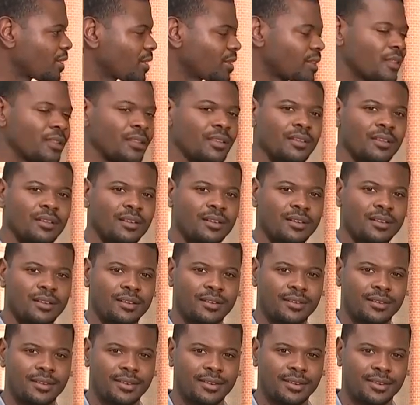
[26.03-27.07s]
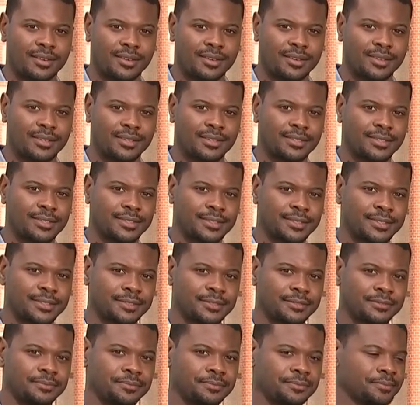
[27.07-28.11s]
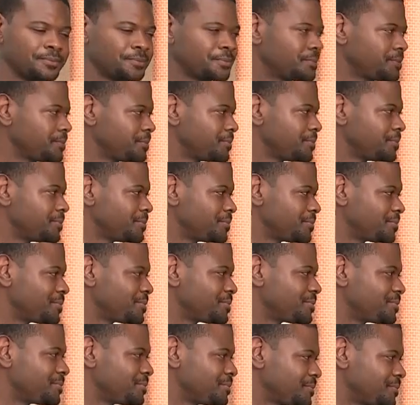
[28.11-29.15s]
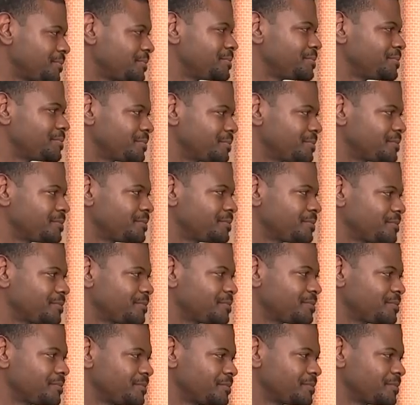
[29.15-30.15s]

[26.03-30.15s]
The person shown says nothing.